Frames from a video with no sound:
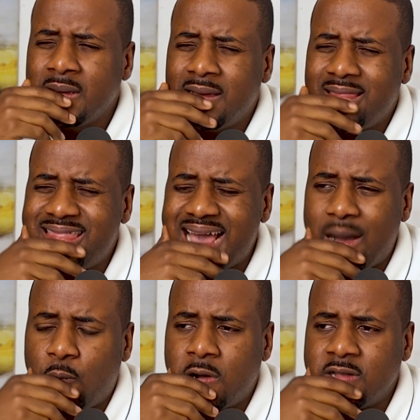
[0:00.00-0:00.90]

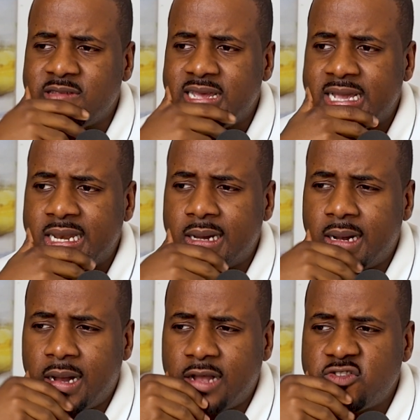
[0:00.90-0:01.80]
that was in
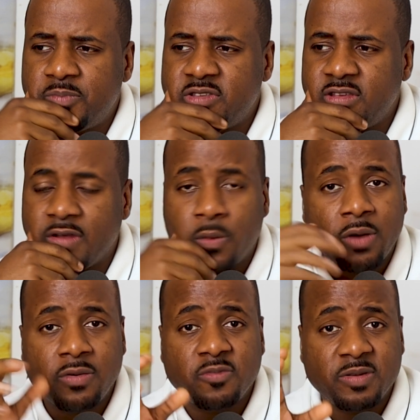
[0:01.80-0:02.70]
specific
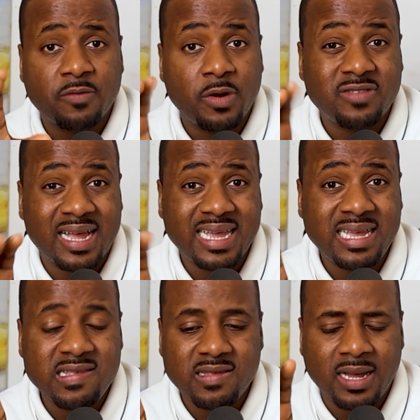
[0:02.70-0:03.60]
words like
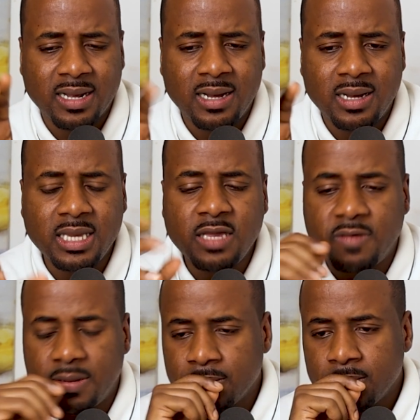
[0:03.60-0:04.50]

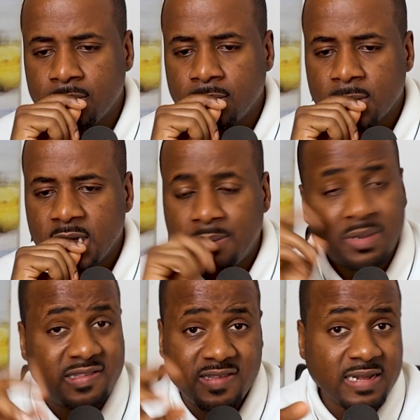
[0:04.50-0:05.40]
even.
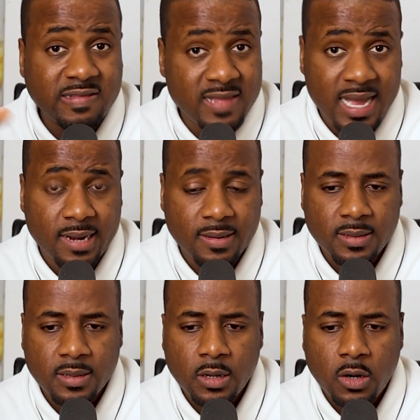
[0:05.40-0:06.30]
But since then,
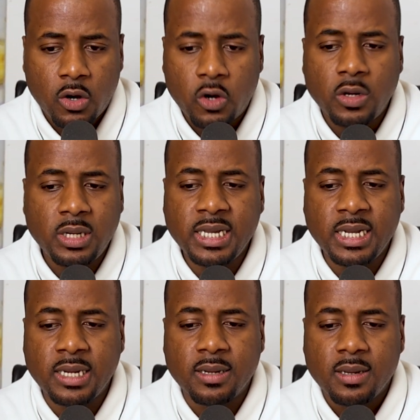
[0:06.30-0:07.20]
her
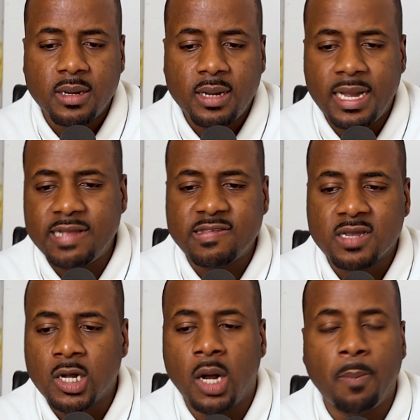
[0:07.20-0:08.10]
lead has
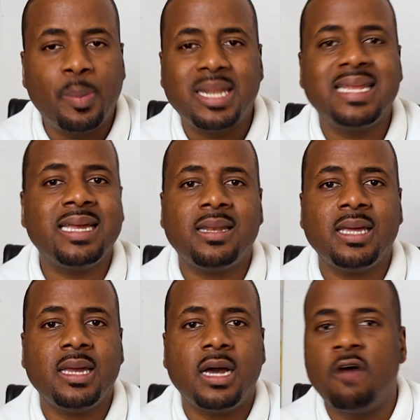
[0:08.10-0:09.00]

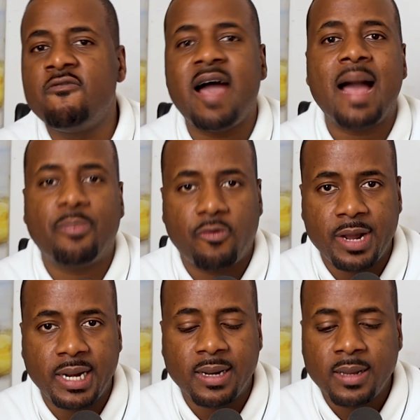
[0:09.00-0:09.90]
completely
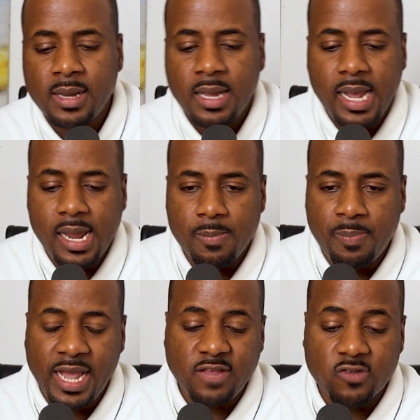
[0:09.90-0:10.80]
evaporated. And
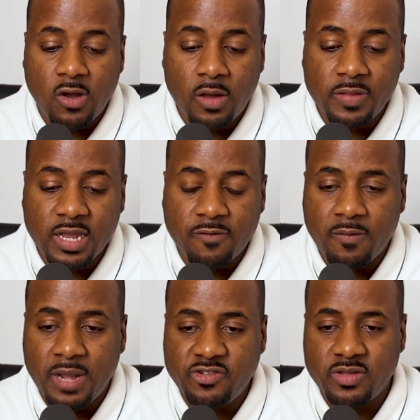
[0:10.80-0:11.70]
based on the
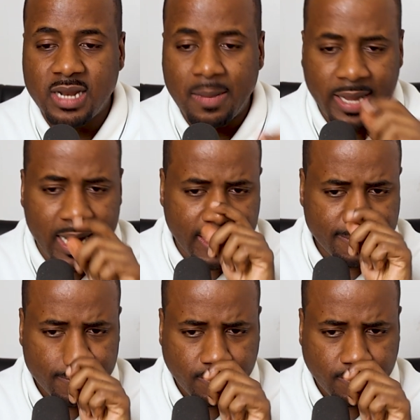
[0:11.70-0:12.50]
information that I'm getting